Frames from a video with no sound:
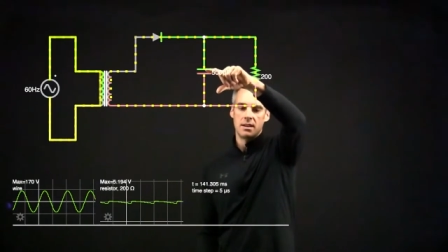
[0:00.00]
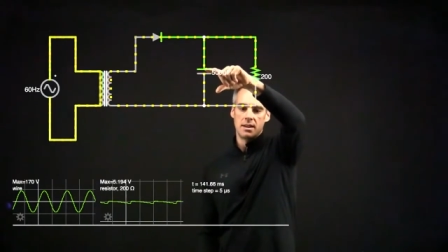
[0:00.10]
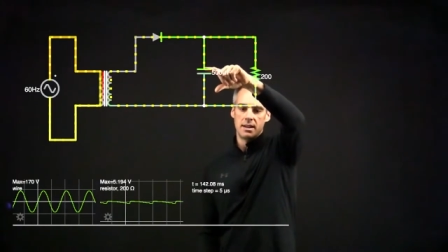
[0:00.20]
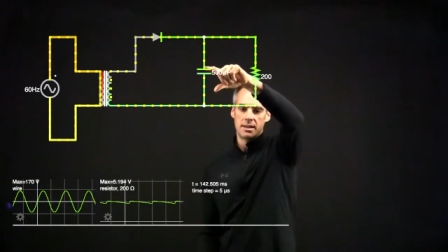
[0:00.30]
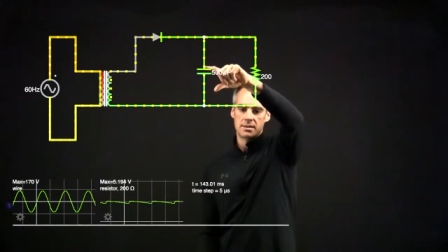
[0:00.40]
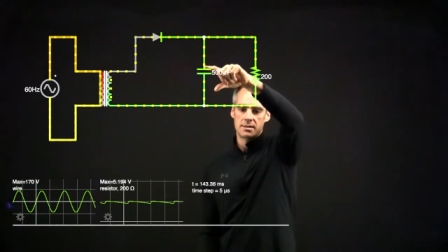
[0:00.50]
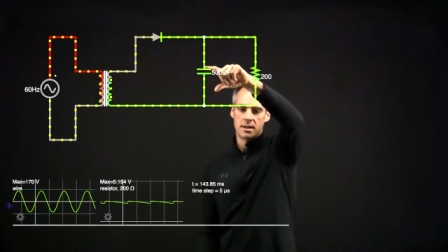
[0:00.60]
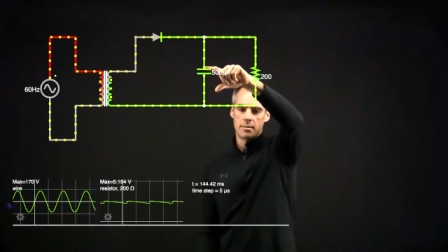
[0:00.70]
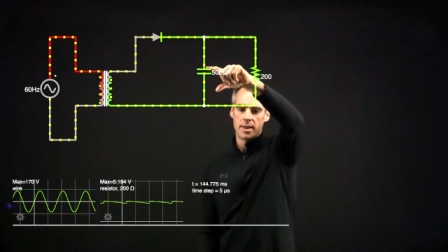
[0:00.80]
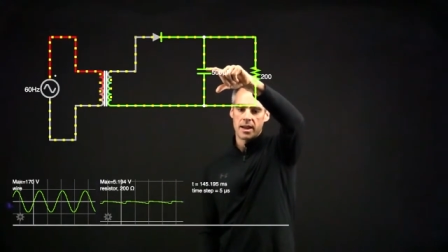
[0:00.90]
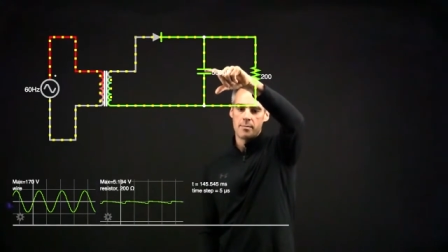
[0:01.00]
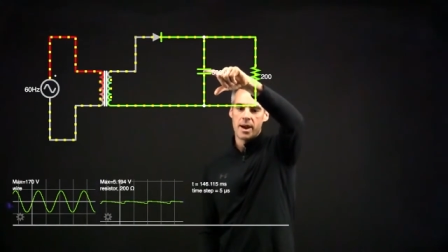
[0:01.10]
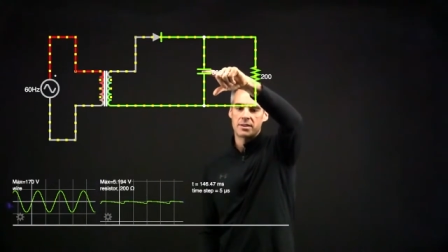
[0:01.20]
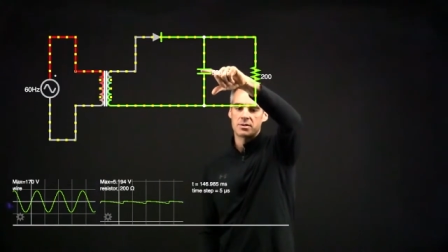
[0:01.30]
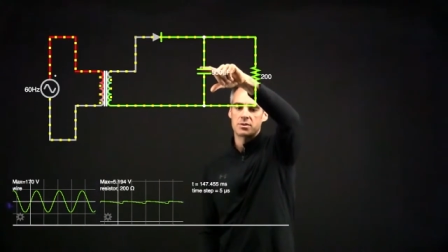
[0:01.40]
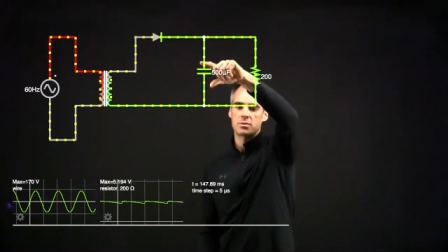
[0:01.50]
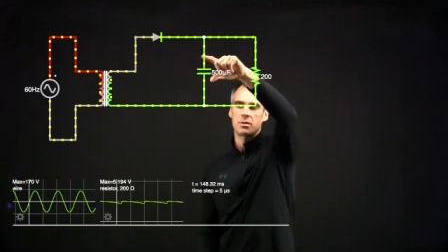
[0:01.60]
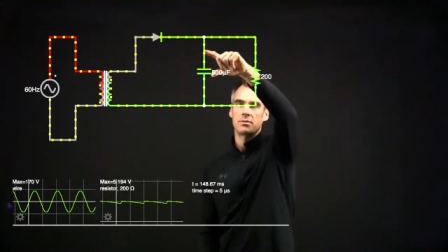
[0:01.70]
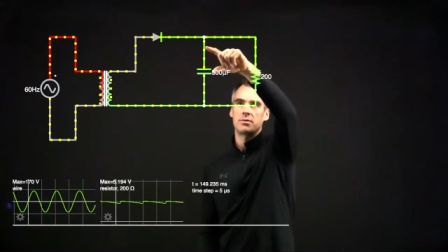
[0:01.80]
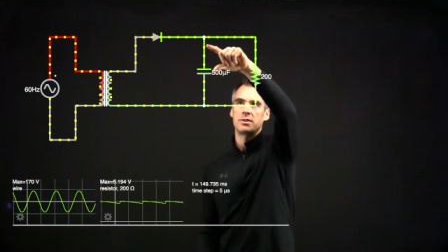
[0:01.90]
that capacitor is sort
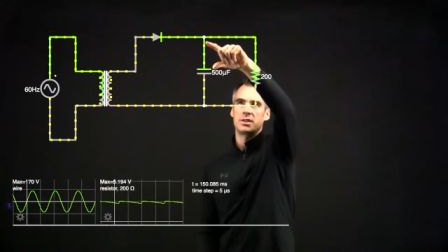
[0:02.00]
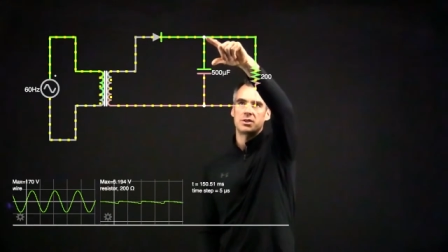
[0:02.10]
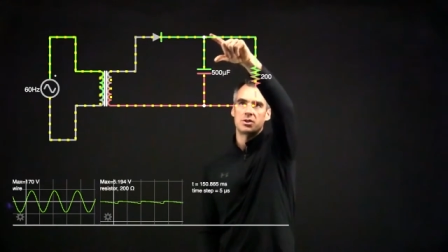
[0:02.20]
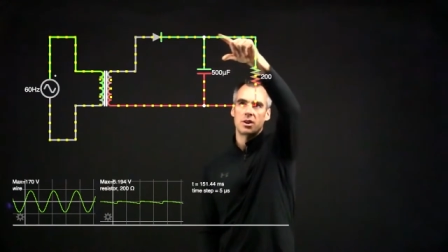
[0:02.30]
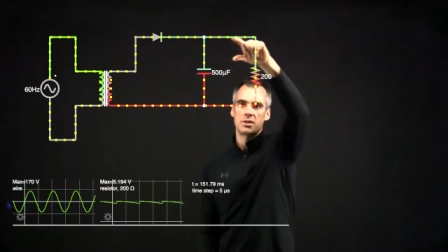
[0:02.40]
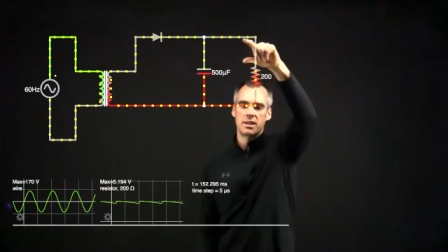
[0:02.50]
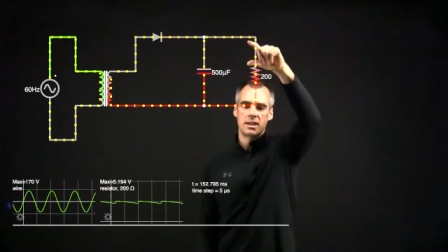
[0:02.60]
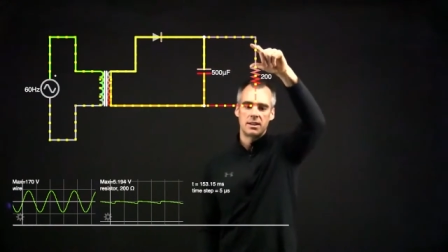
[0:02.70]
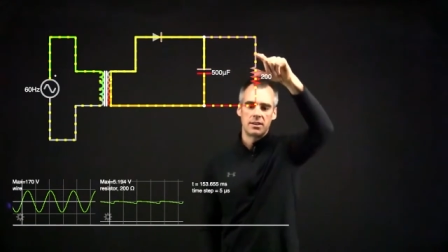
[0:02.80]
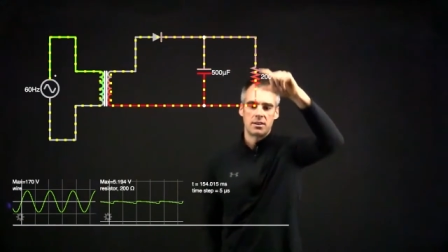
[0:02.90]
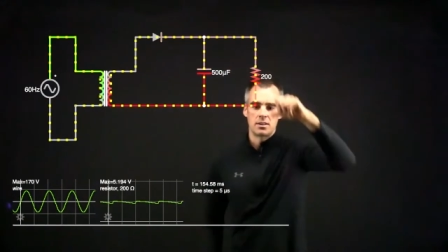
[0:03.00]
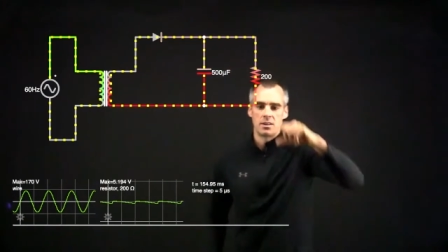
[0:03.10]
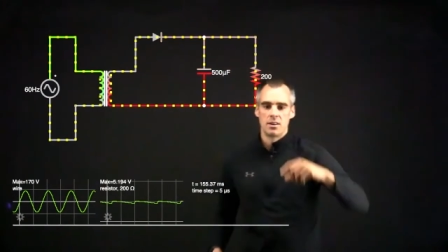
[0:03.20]
of discharging into here.